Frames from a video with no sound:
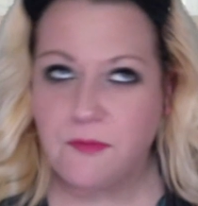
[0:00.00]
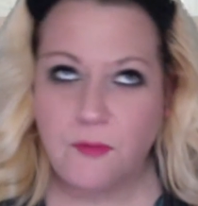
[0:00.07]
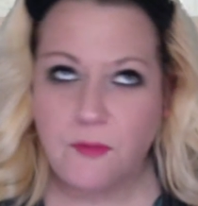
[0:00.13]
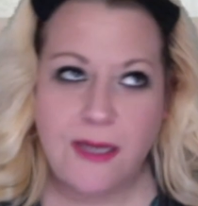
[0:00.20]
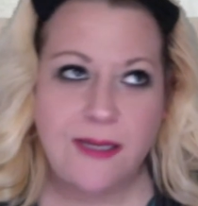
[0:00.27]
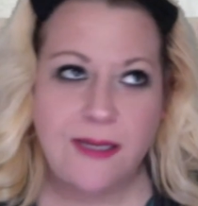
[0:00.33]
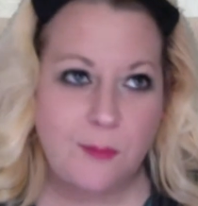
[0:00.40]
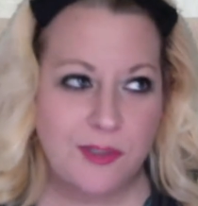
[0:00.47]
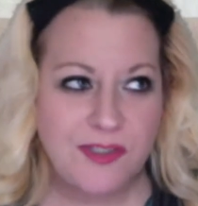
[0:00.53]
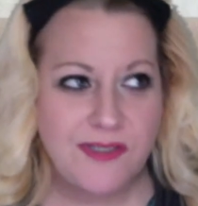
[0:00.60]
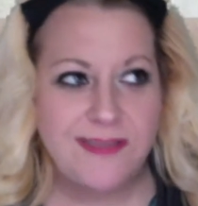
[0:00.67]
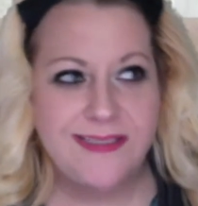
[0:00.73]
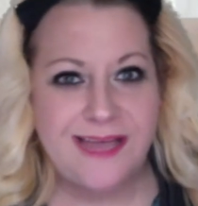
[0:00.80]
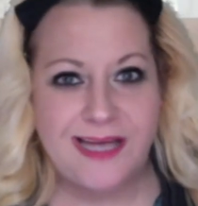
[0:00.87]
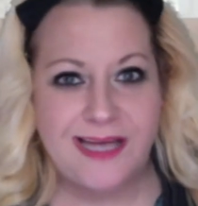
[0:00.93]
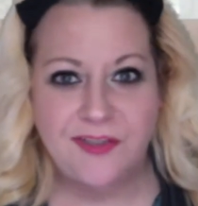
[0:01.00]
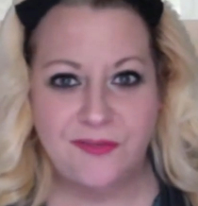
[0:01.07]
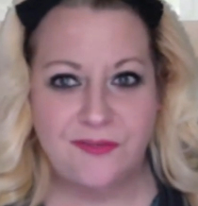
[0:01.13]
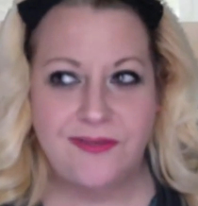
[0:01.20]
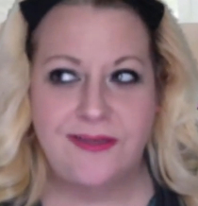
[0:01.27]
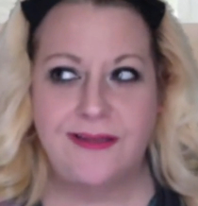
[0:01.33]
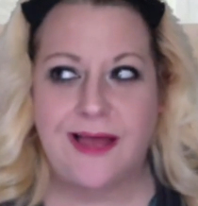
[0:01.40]
Granted, much like Dr.
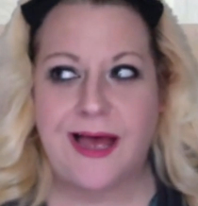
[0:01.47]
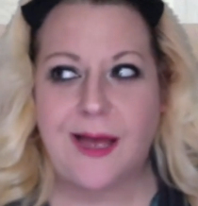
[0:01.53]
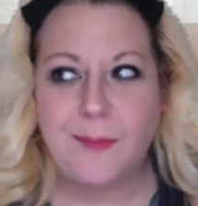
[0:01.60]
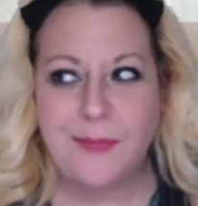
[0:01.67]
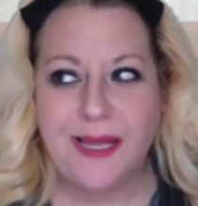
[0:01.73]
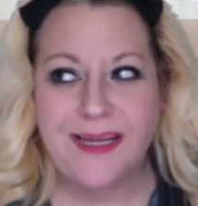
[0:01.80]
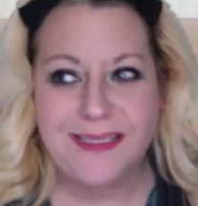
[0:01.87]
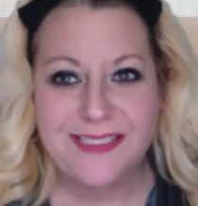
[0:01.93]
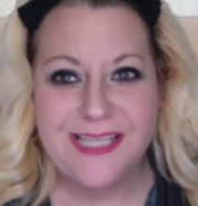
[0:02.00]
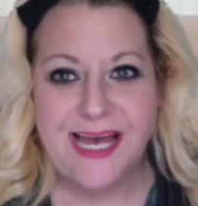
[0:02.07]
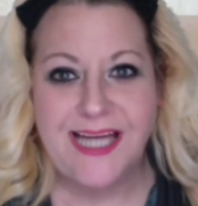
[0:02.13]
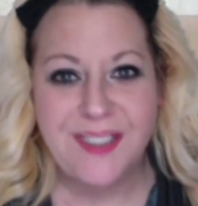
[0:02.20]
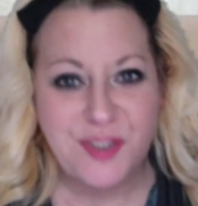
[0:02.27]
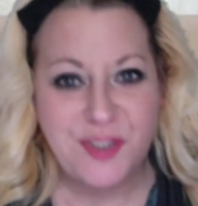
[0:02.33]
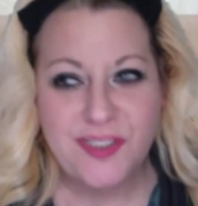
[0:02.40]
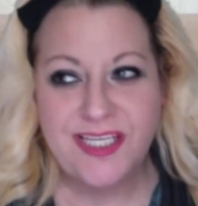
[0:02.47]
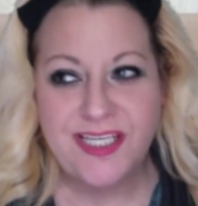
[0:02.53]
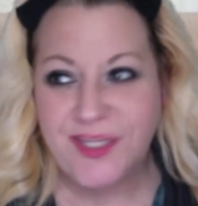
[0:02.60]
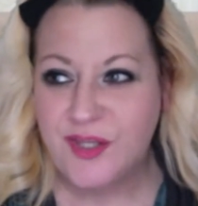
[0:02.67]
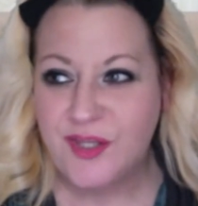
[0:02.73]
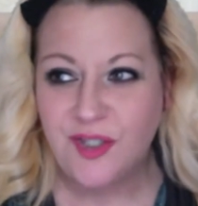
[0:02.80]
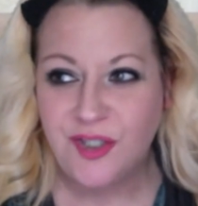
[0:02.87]
Phil, I'm not a doctor
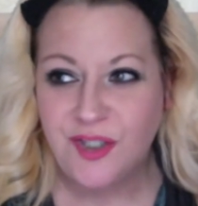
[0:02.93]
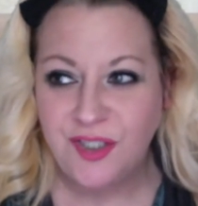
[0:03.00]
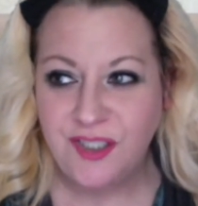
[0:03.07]
either.